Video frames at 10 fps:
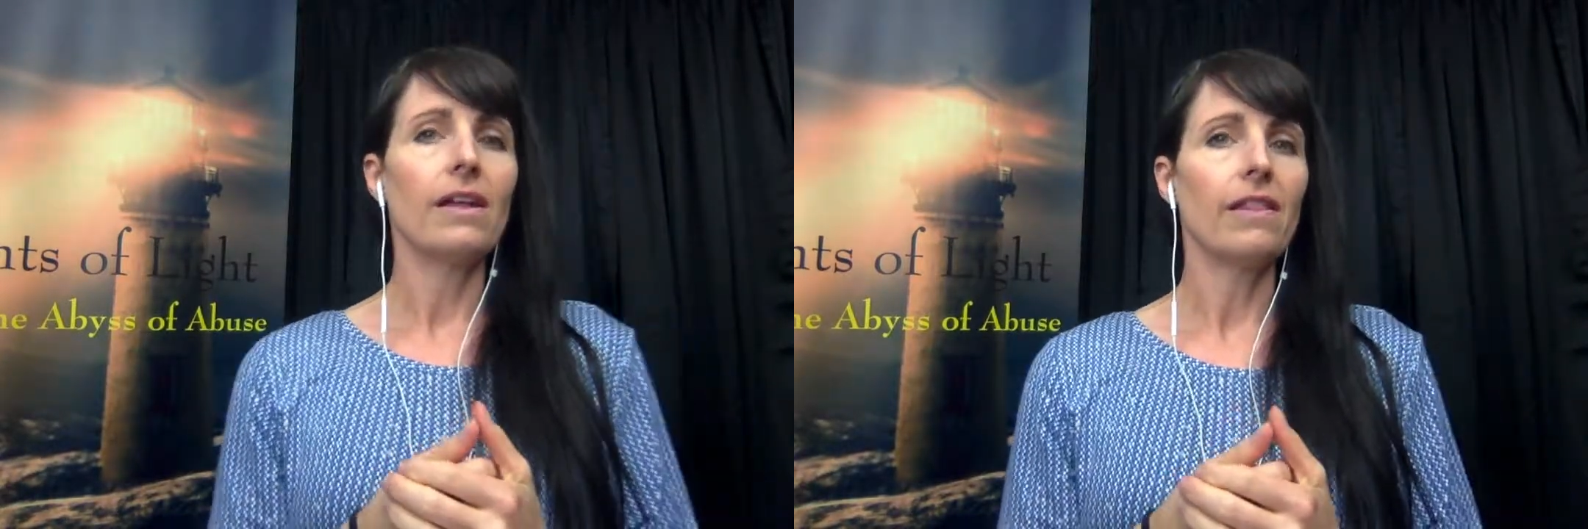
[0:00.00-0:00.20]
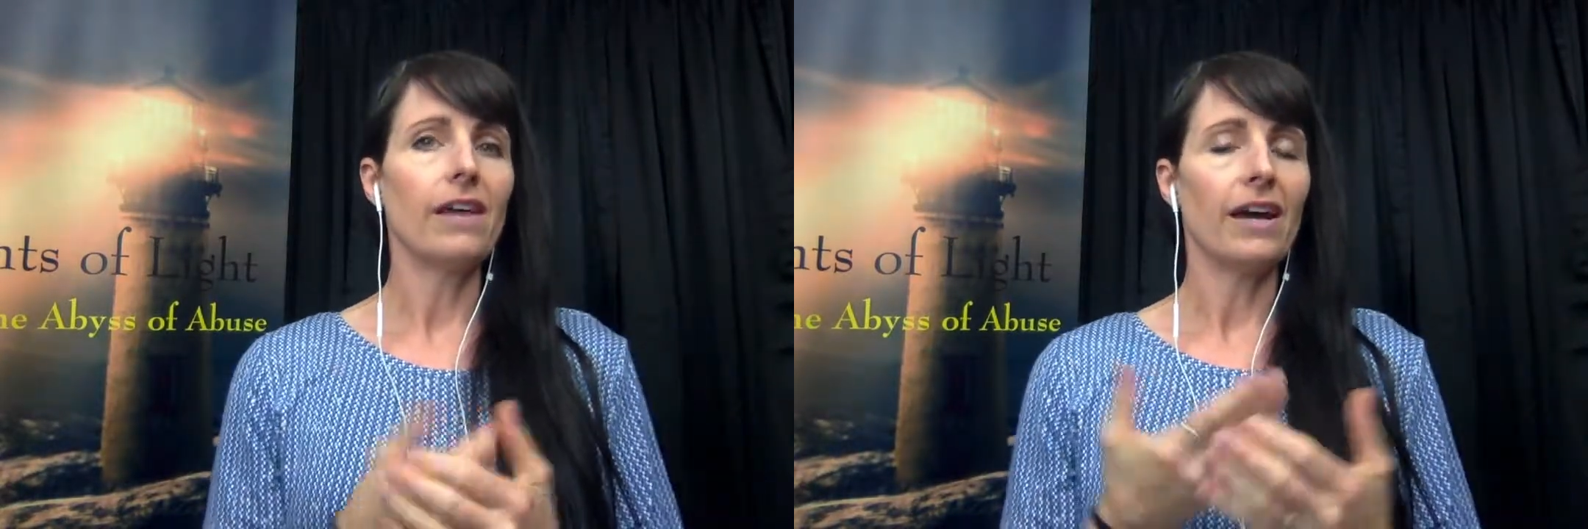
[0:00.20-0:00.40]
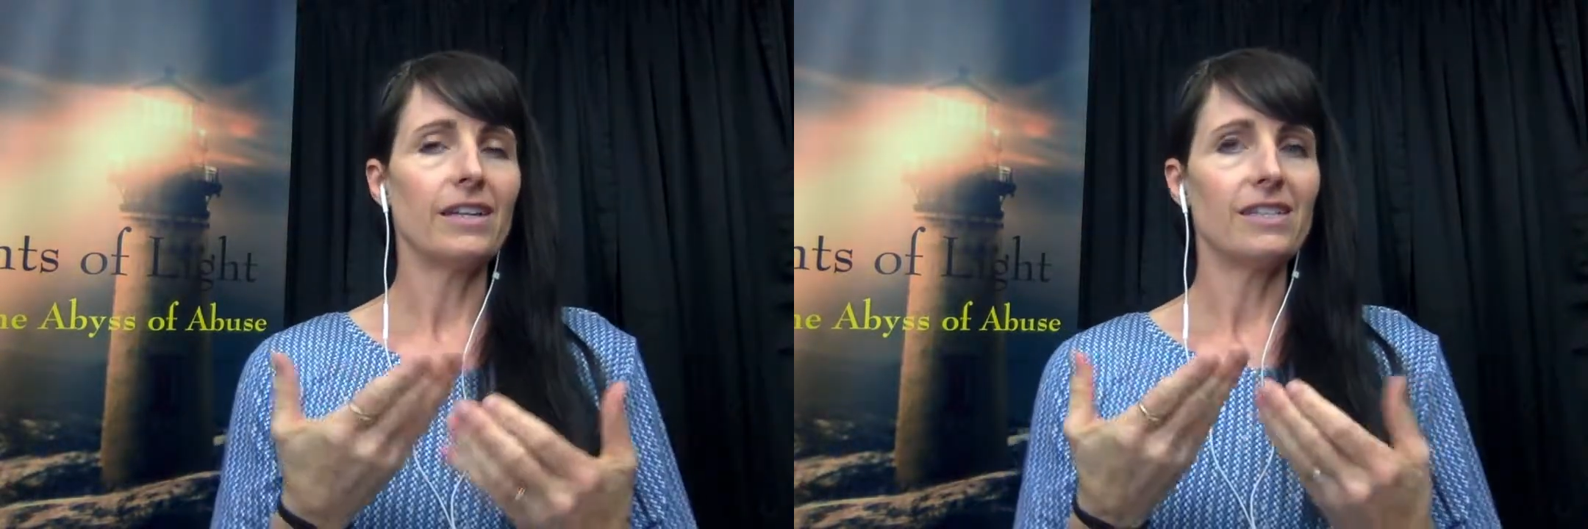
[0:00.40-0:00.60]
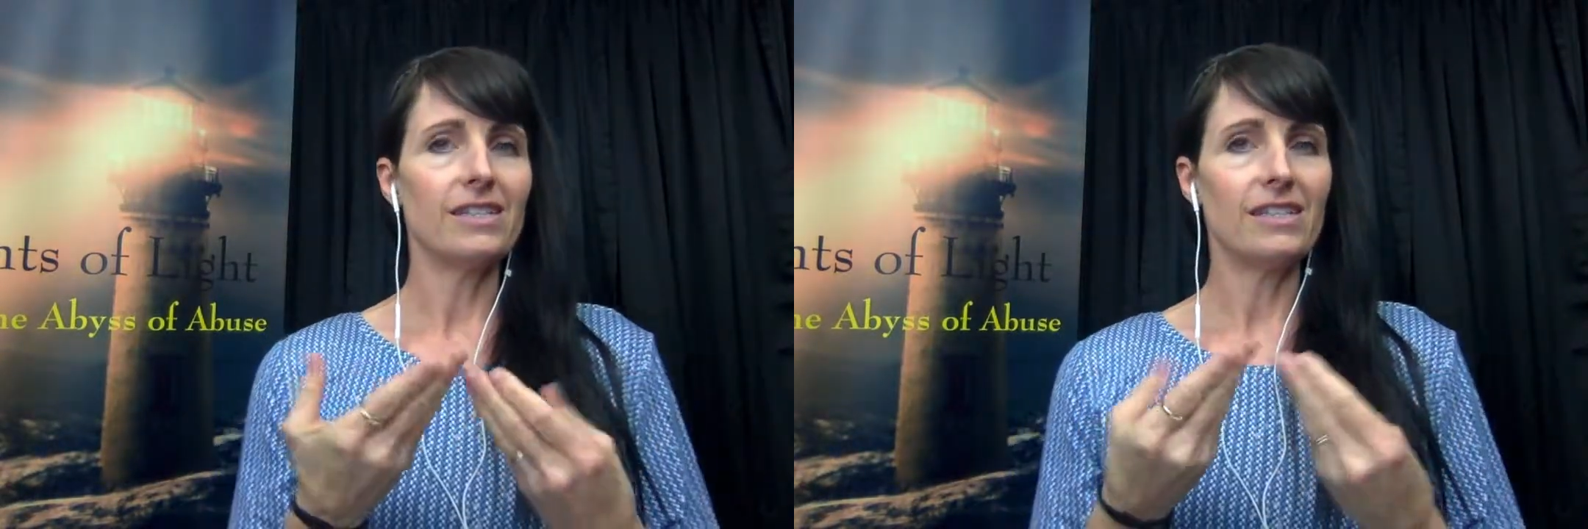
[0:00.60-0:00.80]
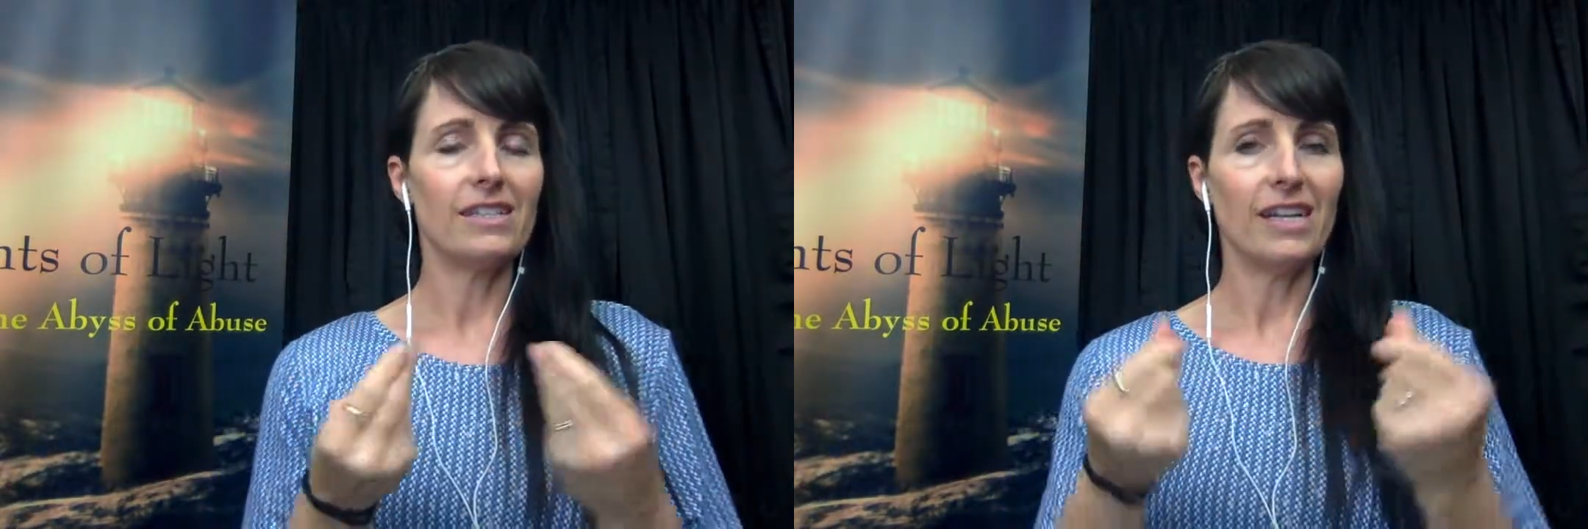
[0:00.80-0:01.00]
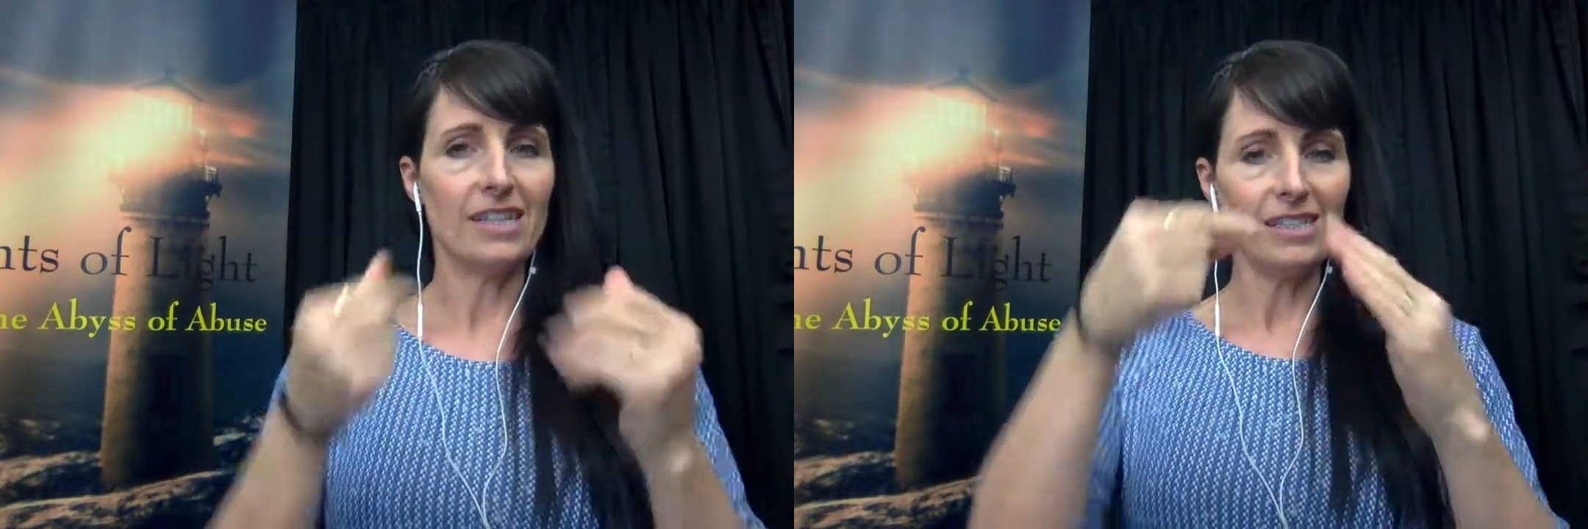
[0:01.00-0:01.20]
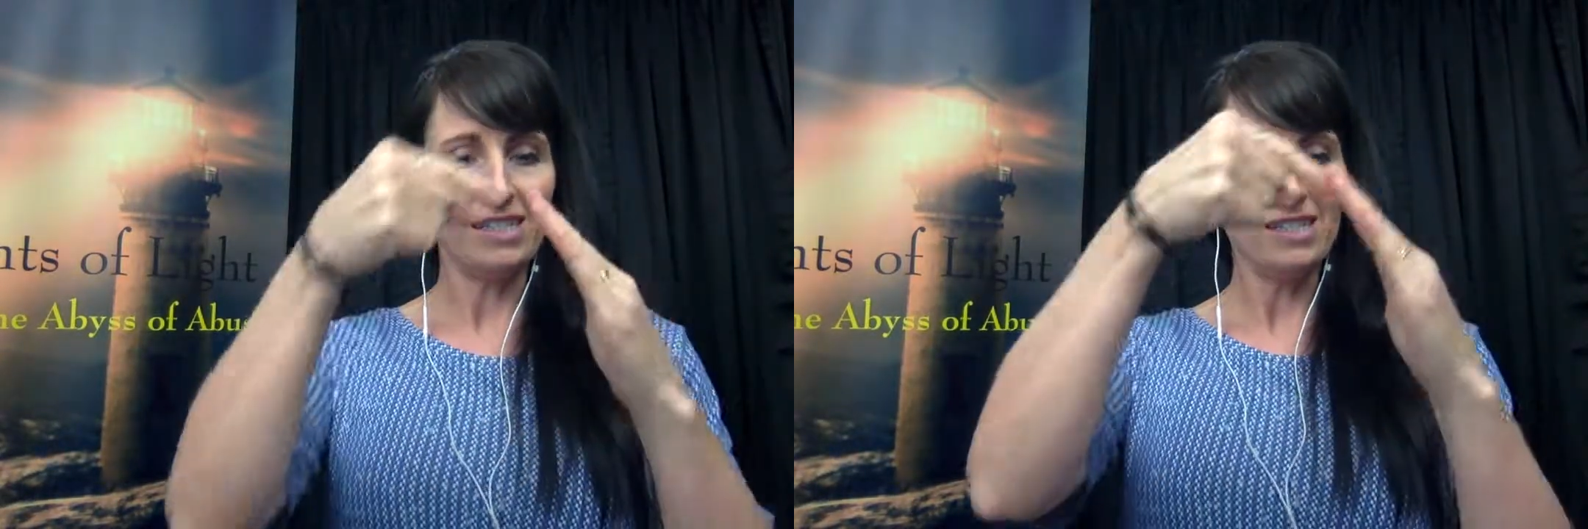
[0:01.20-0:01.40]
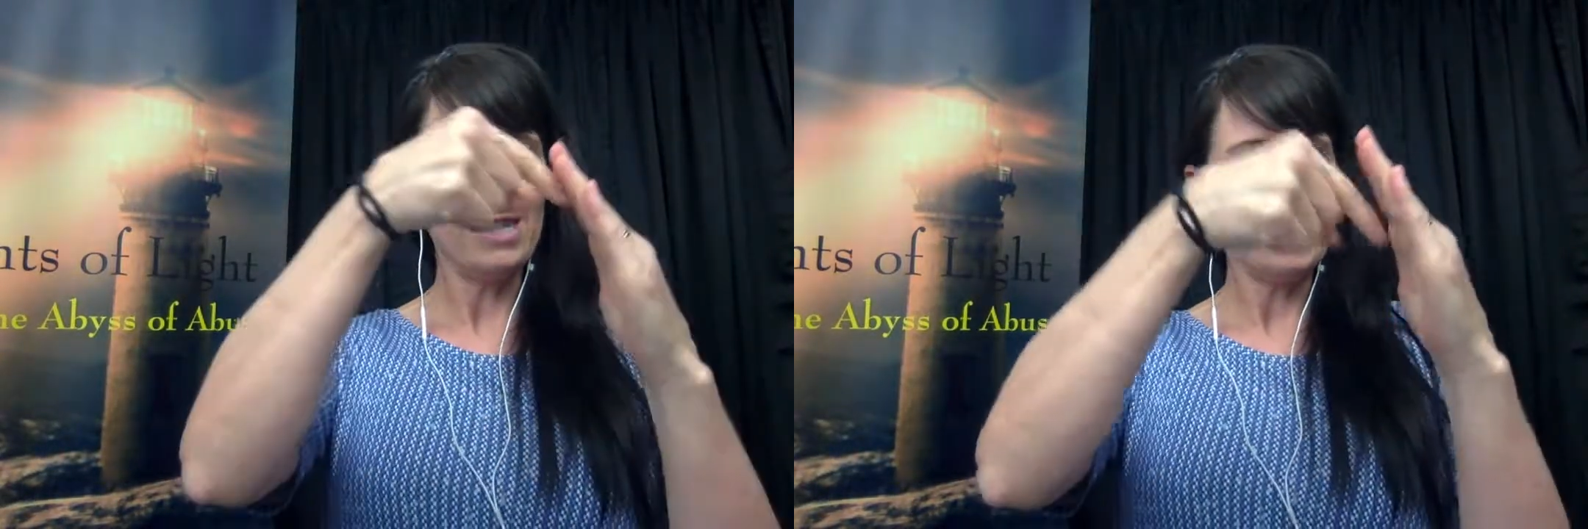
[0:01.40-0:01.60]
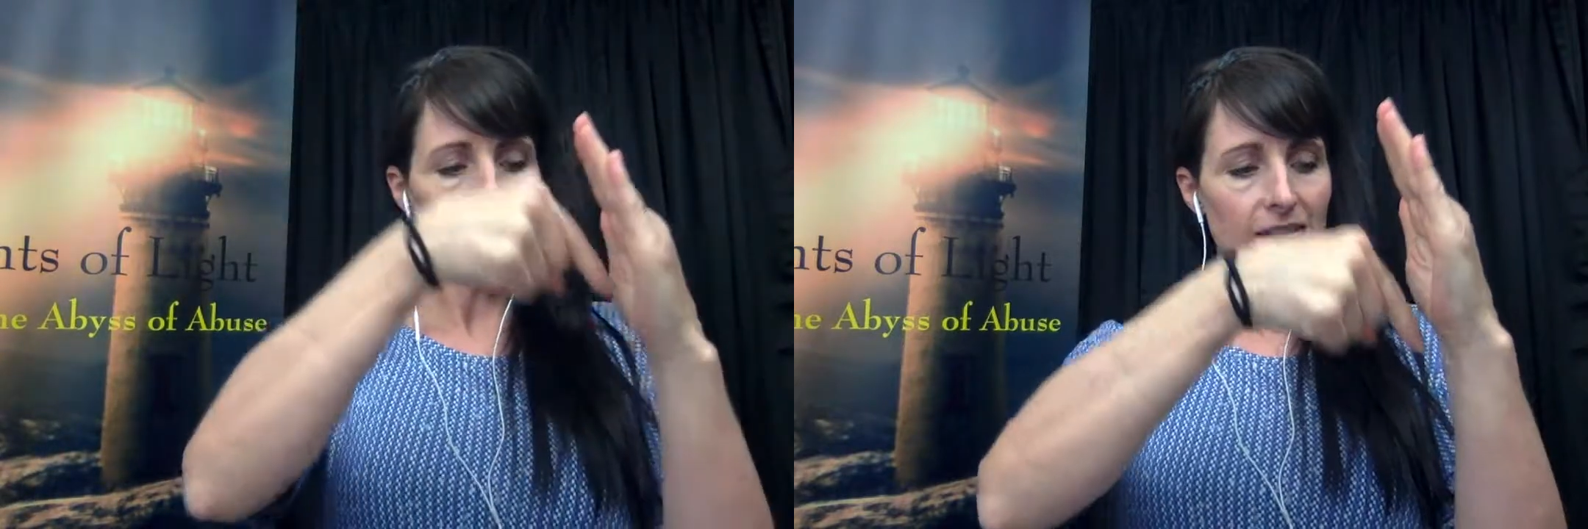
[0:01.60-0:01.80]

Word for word: that gets the,